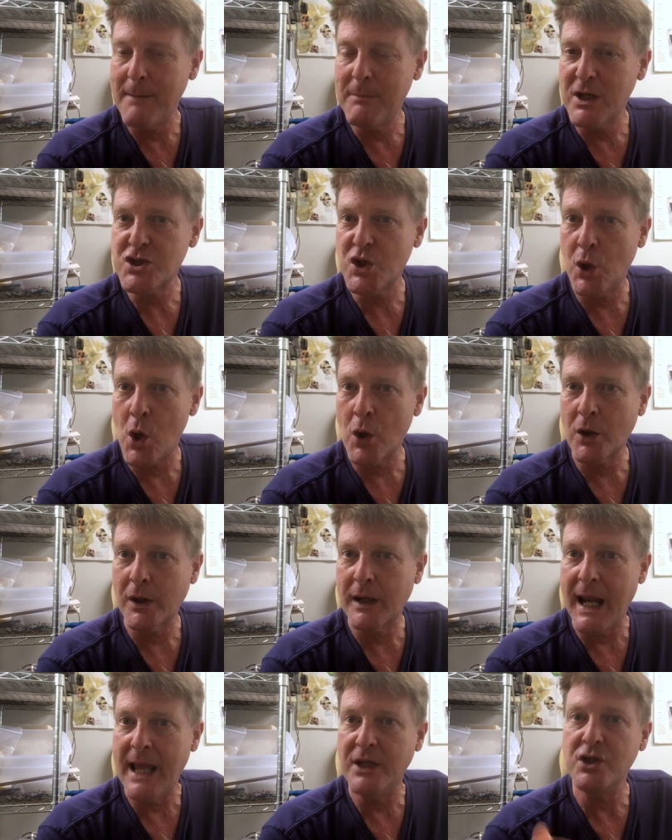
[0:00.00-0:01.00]
that much
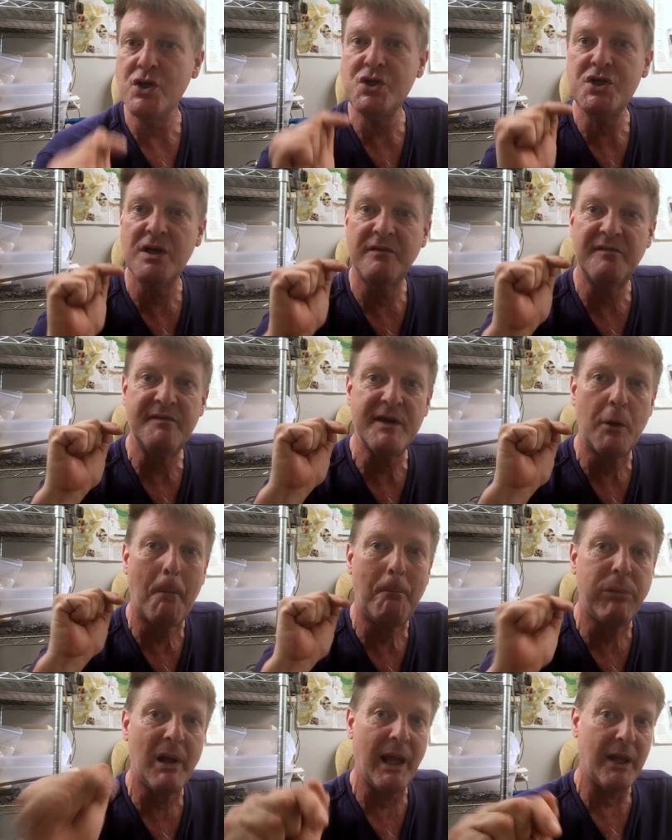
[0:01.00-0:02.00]
longer, and you should
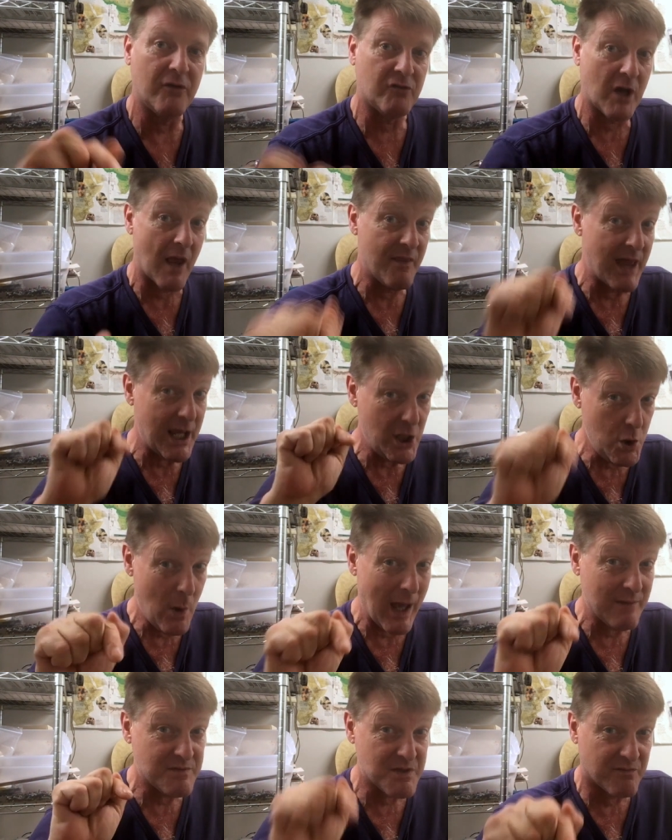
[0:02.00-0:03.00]
feel blessed that you
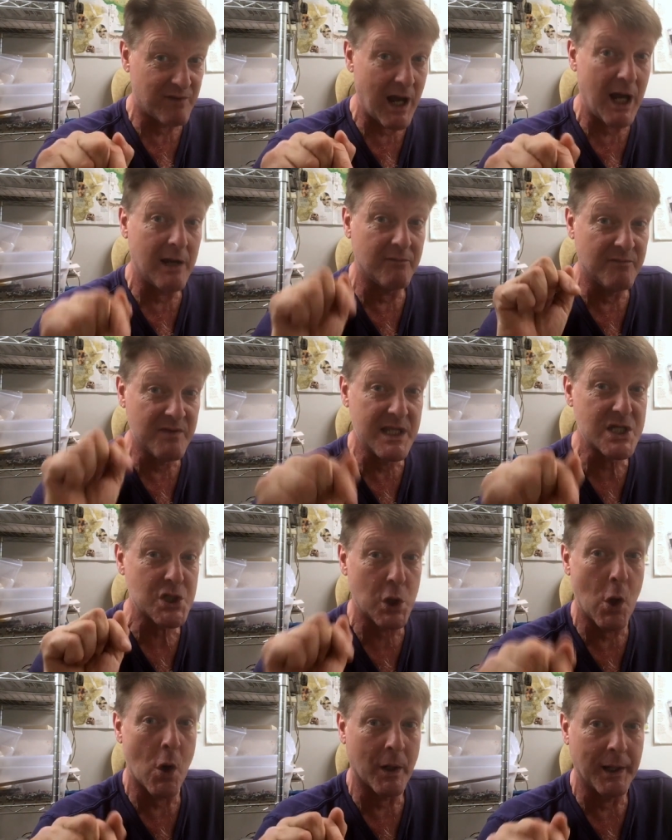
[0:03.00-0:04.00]
have survived
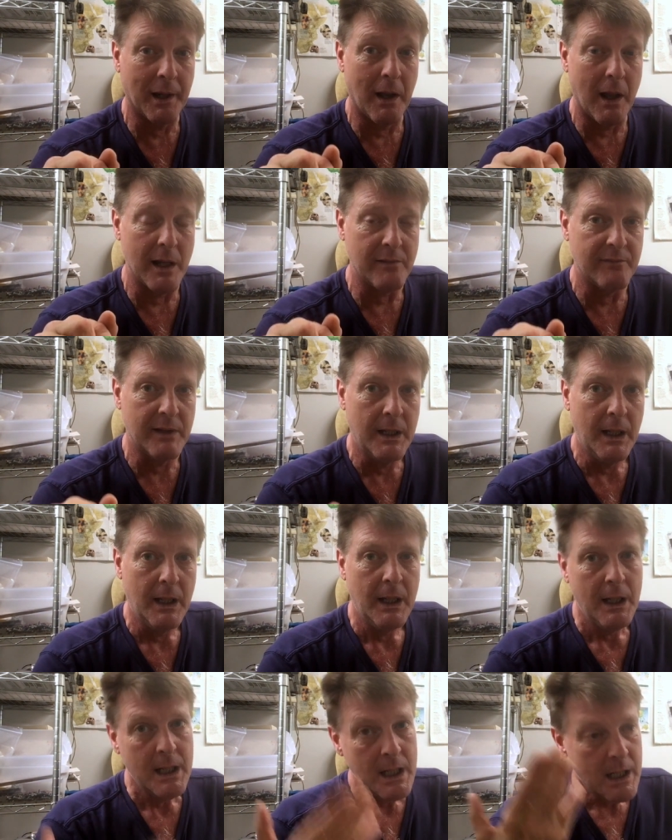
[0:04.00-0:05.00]
this long in life.
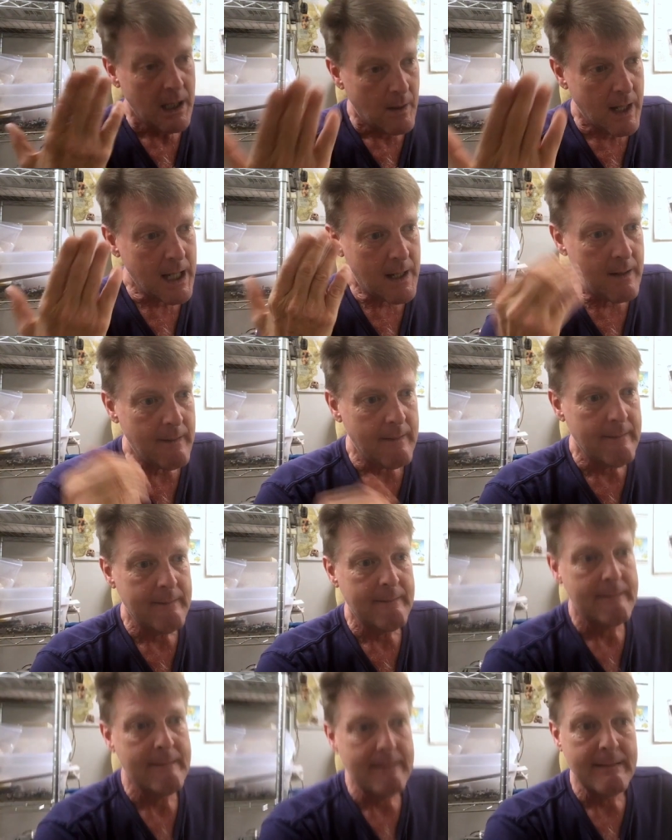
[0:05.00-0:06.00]
Well,
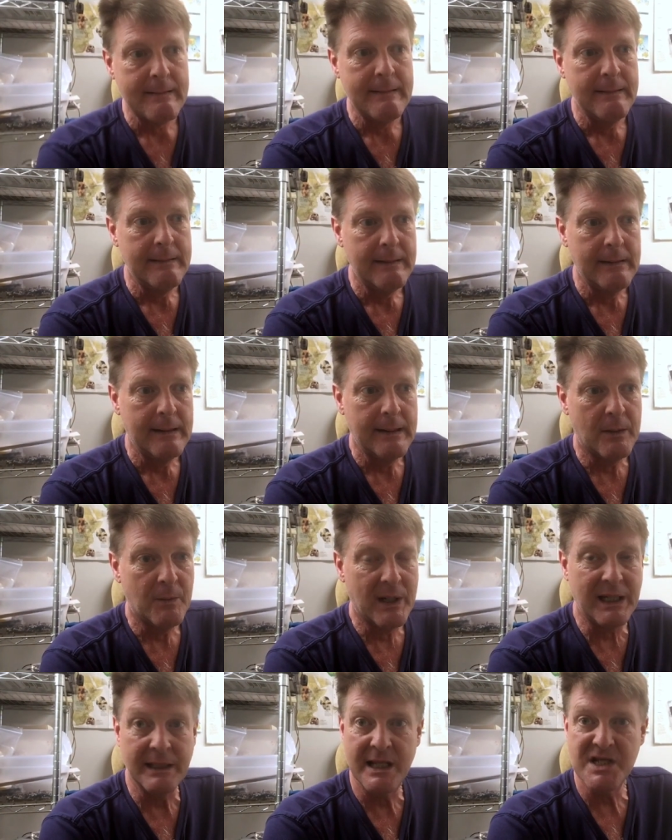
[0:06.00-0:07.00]
I
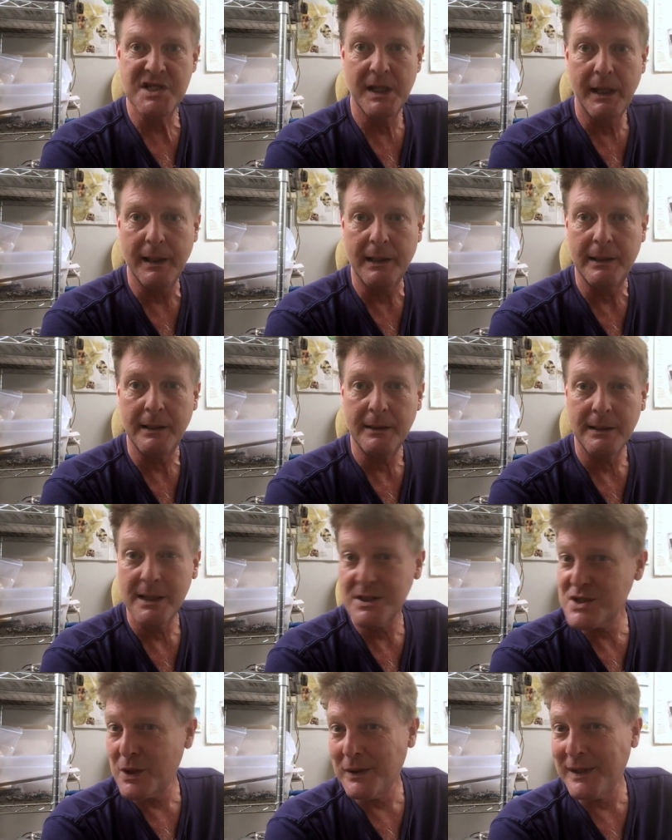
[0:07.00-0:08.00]
reckon that's it.
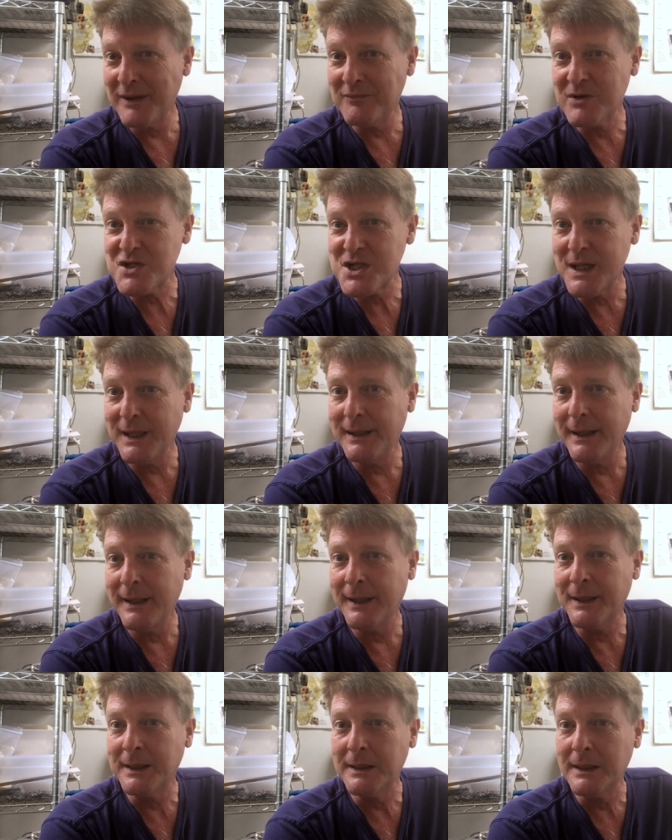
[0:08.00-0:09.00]
That's all I have to say.
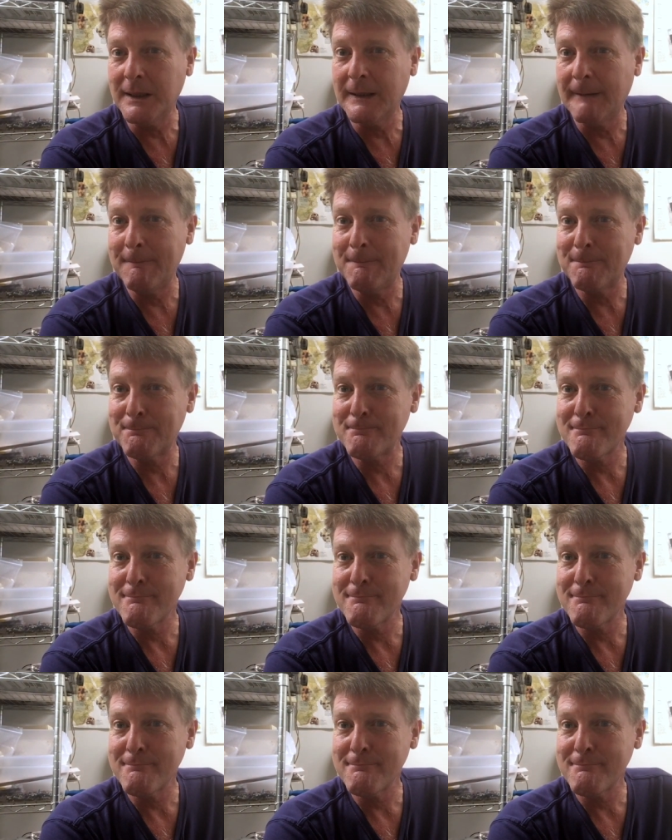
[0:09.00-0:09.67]
And um,